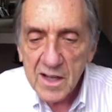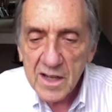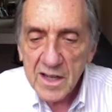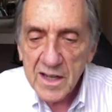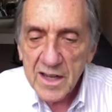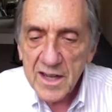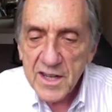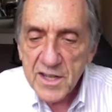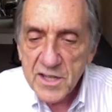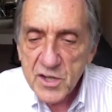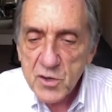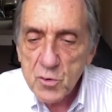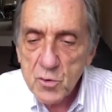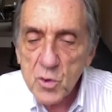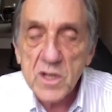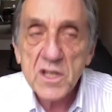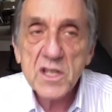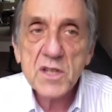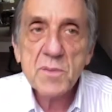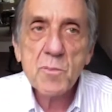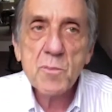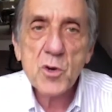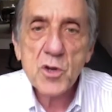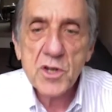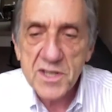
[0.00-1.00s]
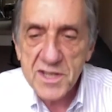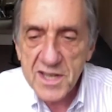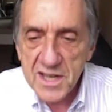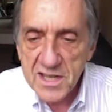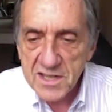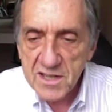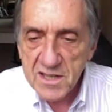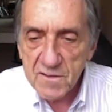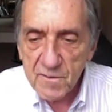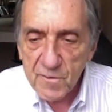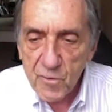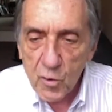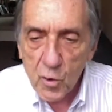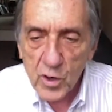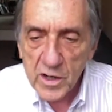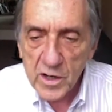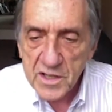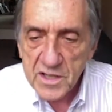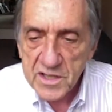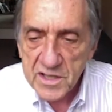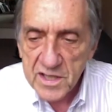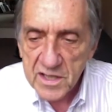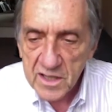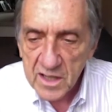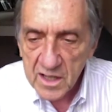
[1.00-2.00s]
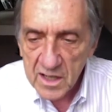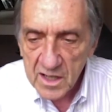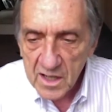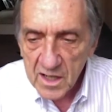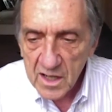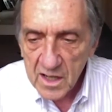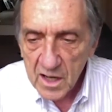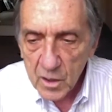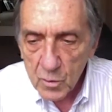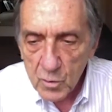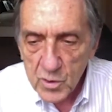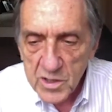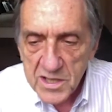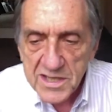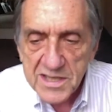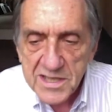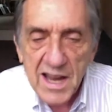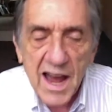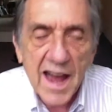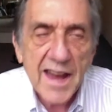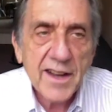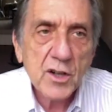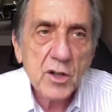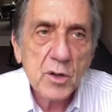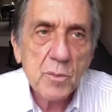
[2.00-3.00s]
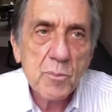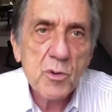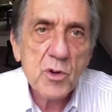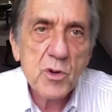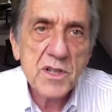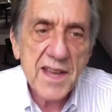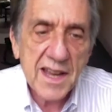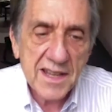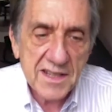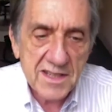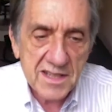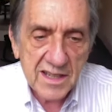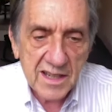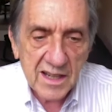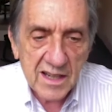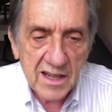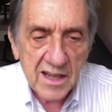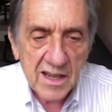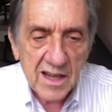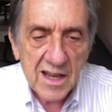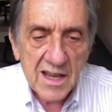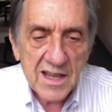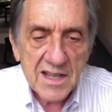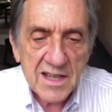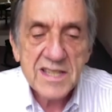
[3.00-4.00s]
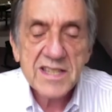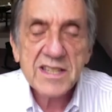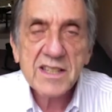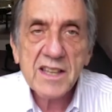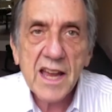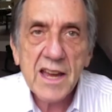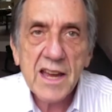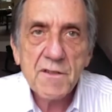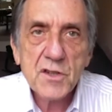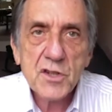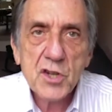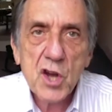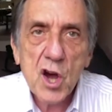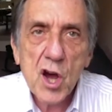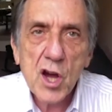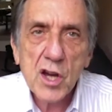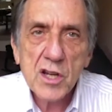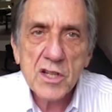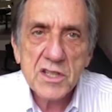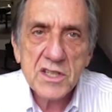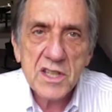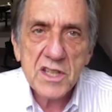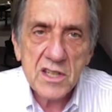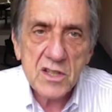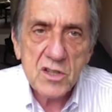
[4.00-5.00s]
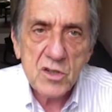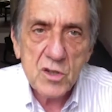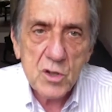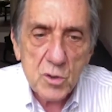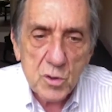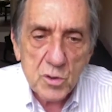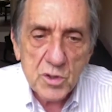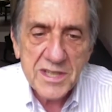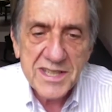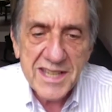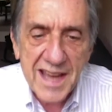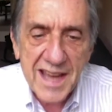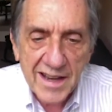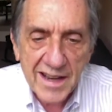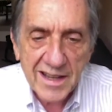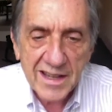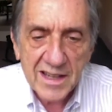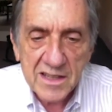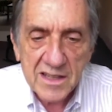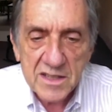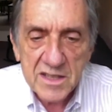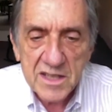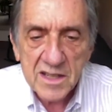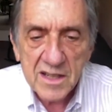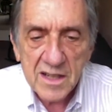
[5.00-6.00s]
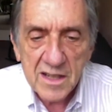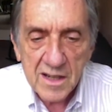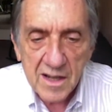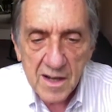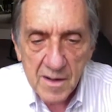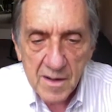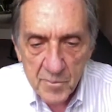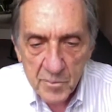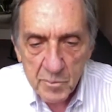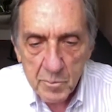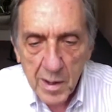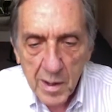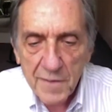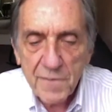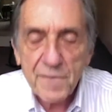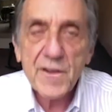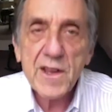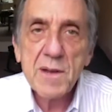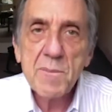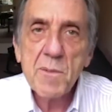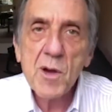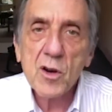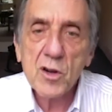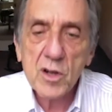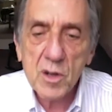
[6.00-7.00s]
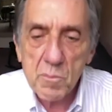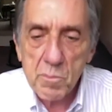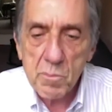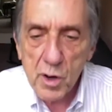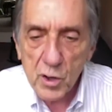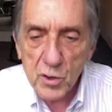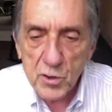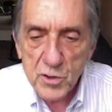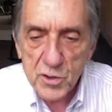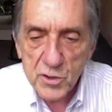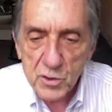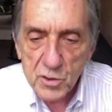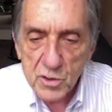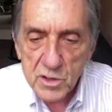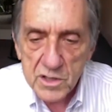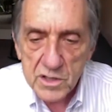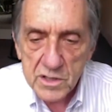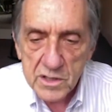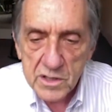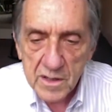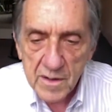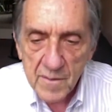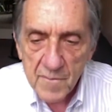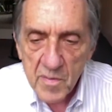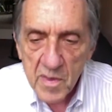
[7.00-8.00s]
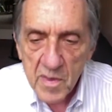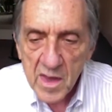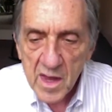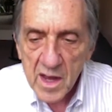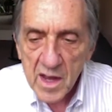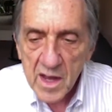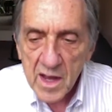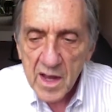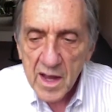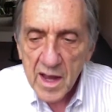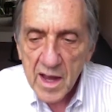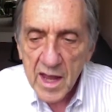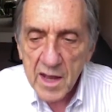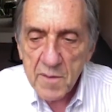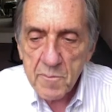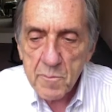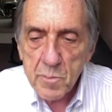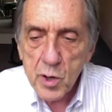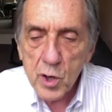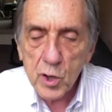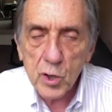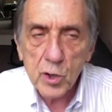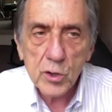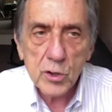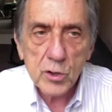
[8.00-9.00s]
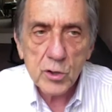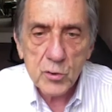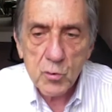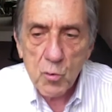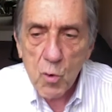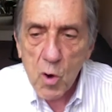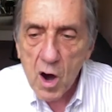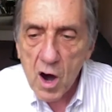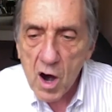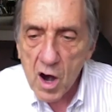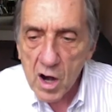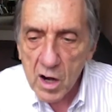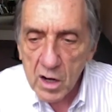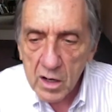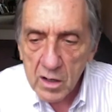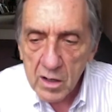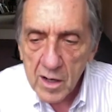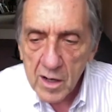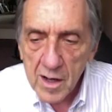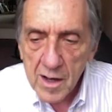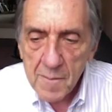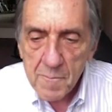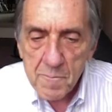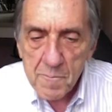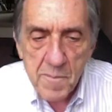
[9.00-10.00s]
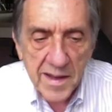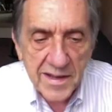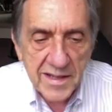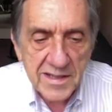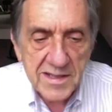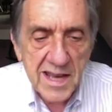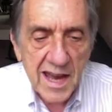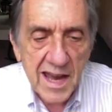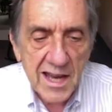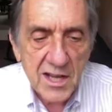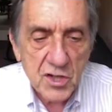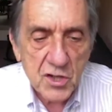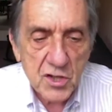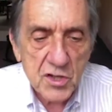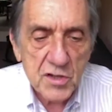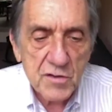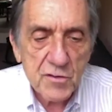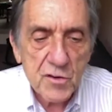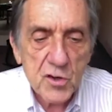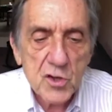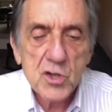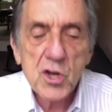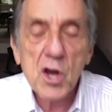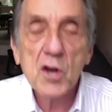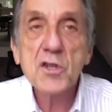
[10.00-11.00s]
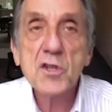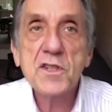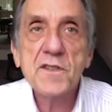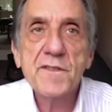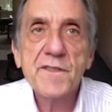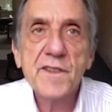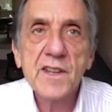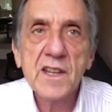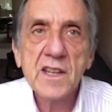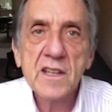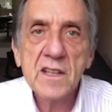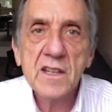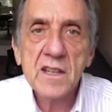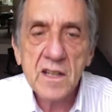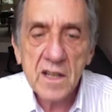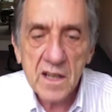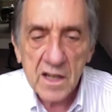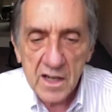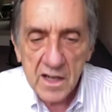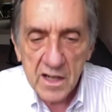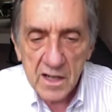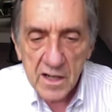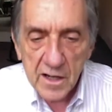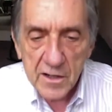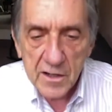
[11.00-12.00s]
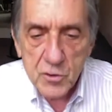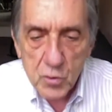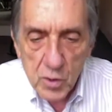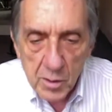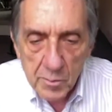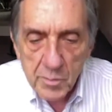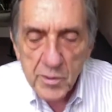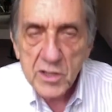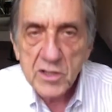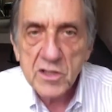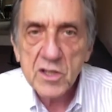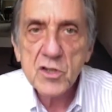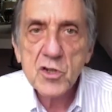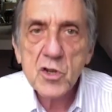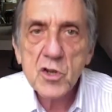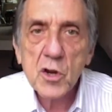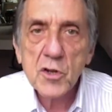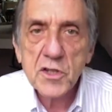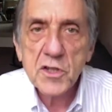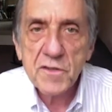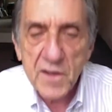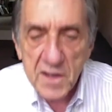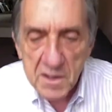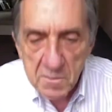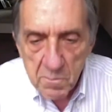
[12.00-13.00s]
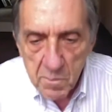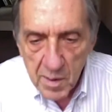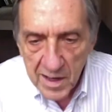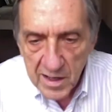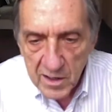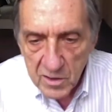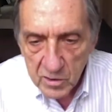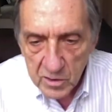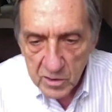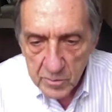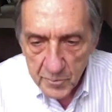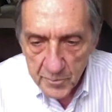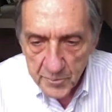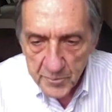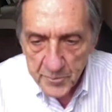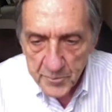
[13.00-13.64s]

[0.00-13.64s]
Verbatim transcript: History's Persistent Voice, a recital presenting slave songs in new settings by female composers, and Perle Noire, Meditations for Josephine, a tribute to Josephine Baker.